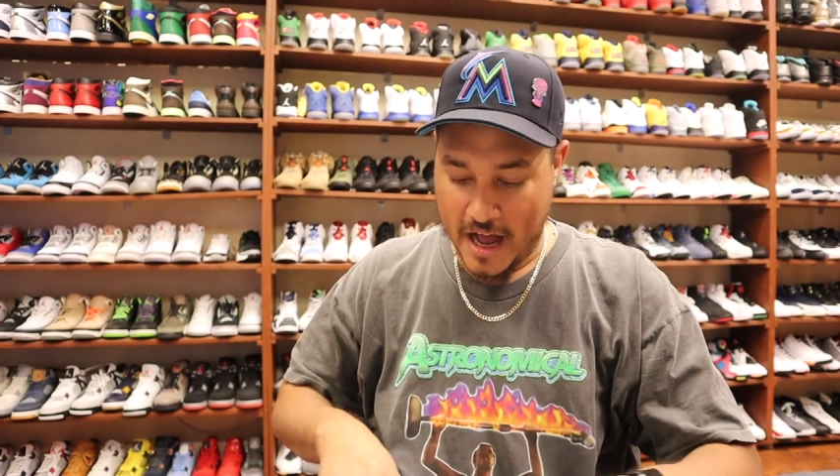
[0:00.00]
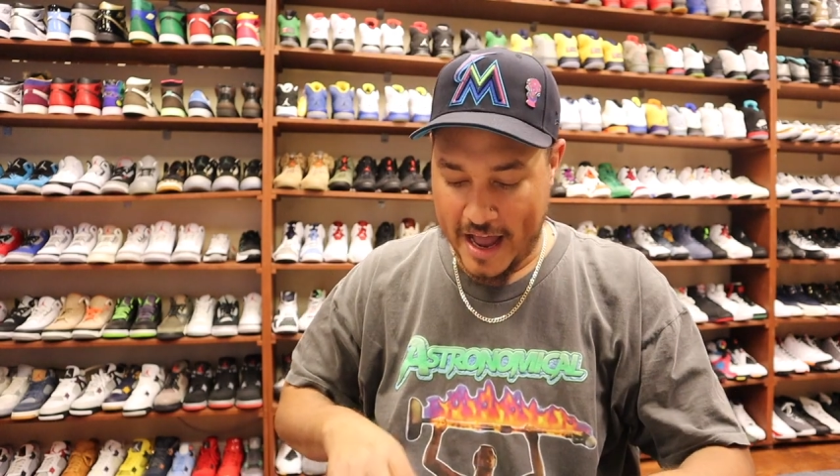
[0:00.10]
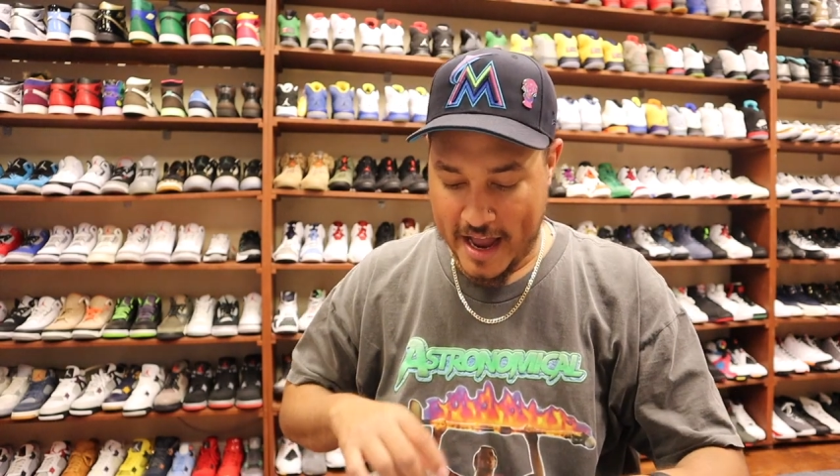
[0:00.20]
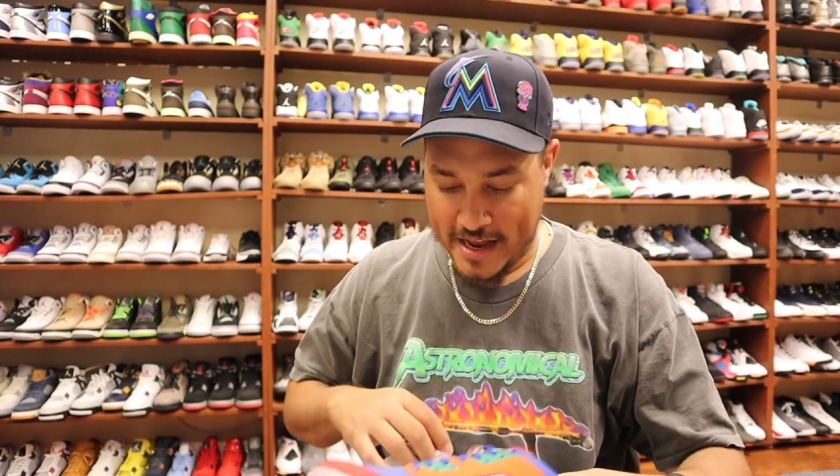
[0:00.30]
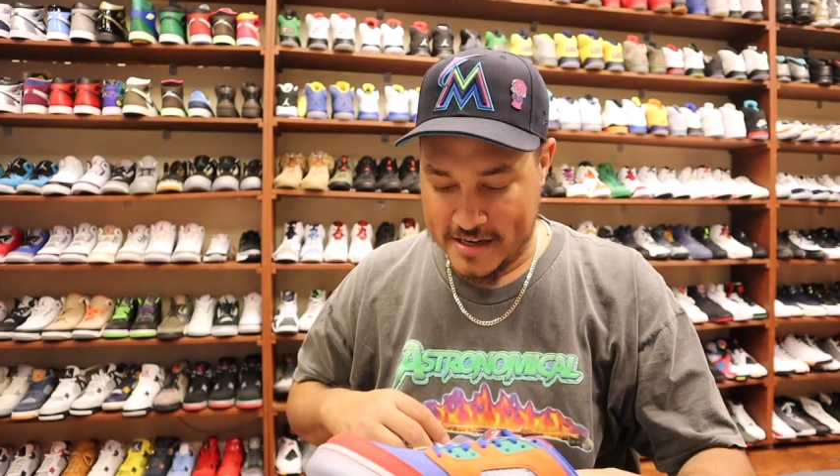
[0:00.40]

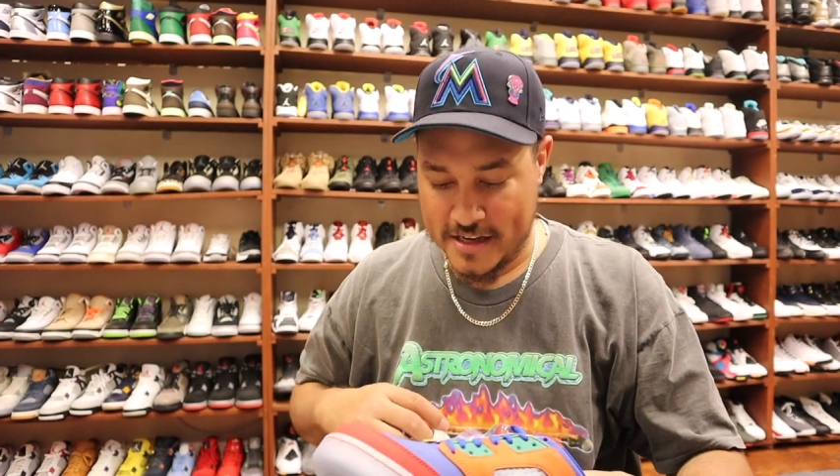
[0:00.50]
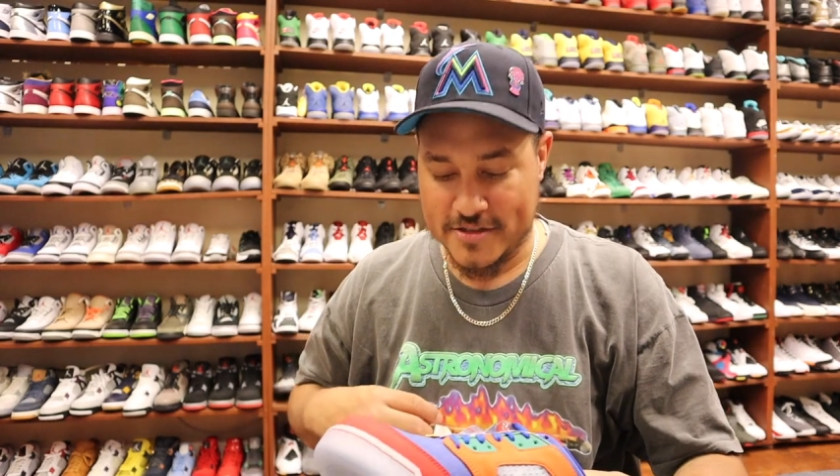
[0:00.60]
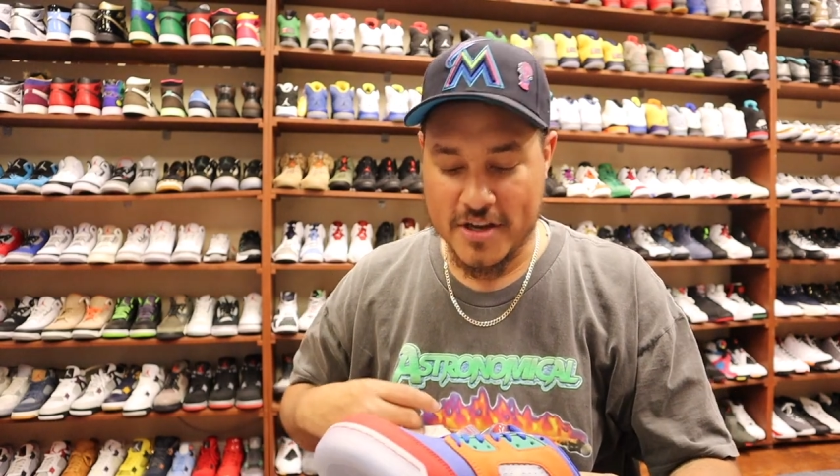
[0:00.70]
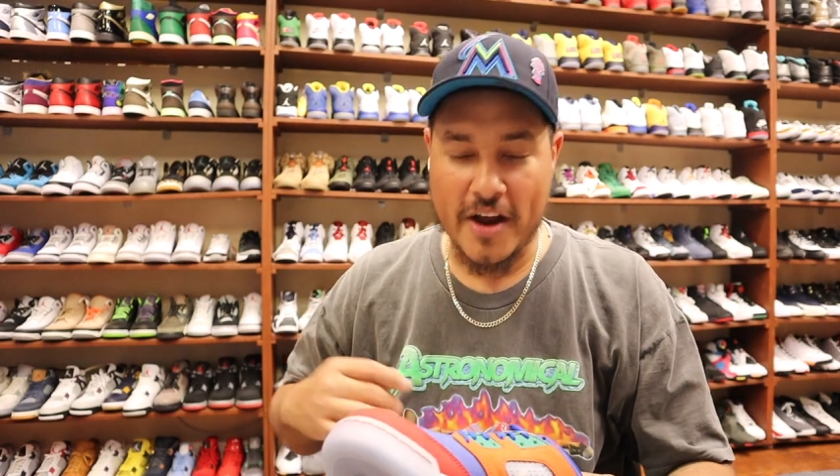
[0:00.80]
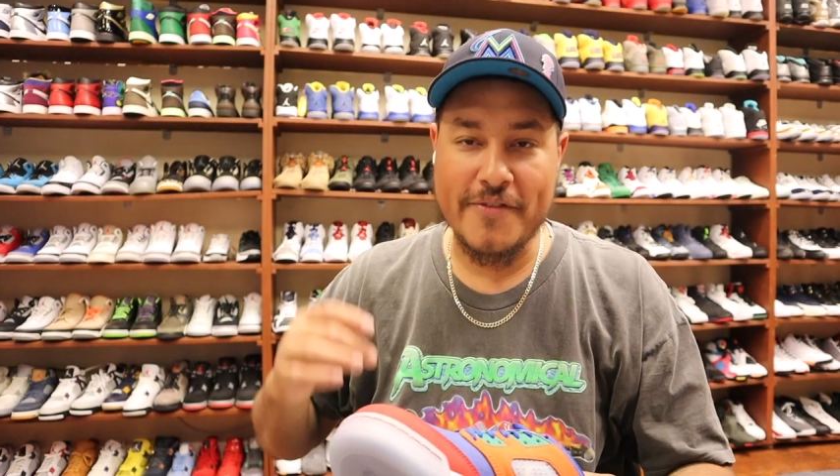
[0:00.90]
And
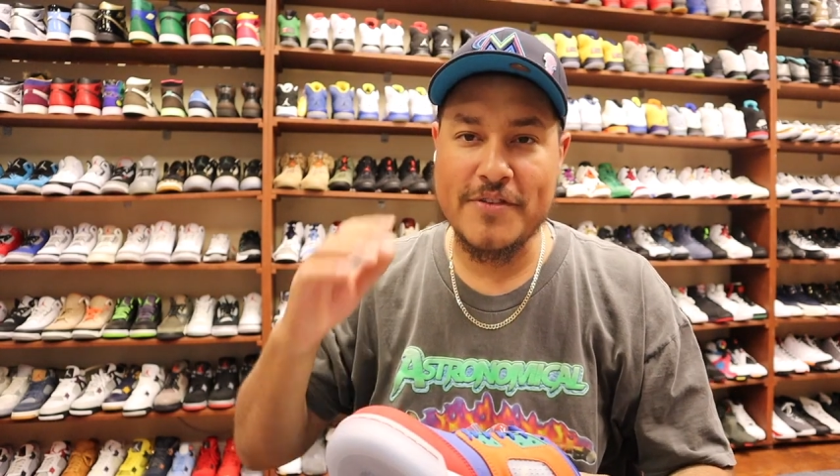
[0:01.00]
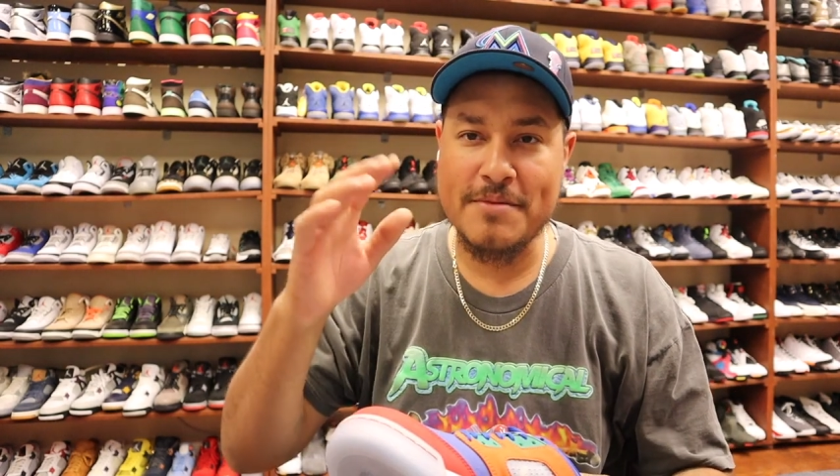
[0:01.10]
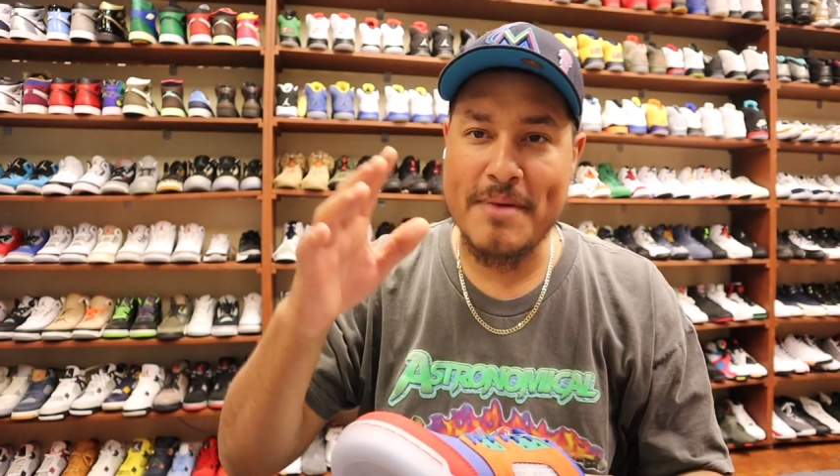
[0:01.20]
sorry for the